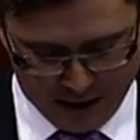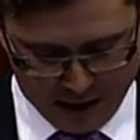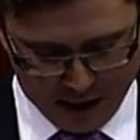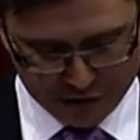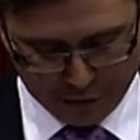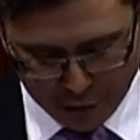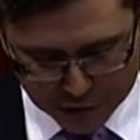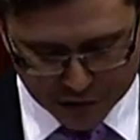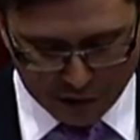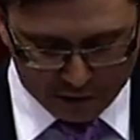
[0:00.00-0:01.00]
and to
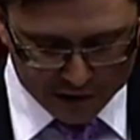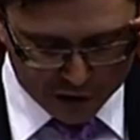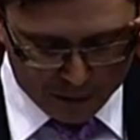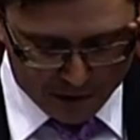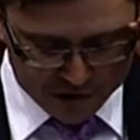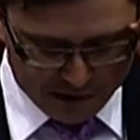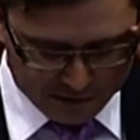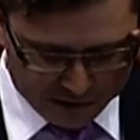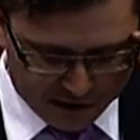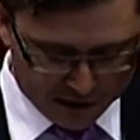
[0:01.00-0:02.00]
those colleagues whom I shared
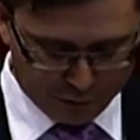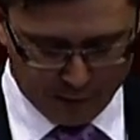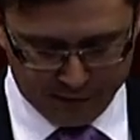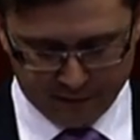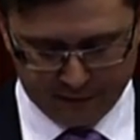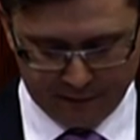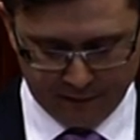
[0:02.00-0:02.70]
the ticket with,